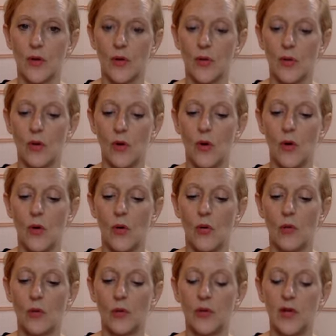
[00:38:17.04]
The
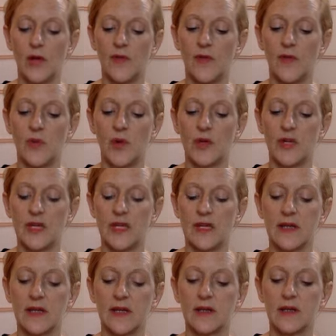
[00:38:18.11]
whole of the body
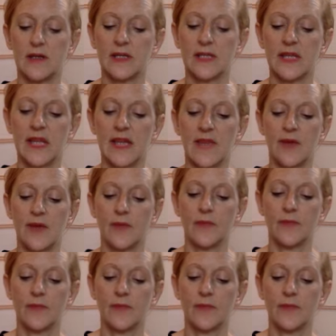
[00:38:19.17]
together.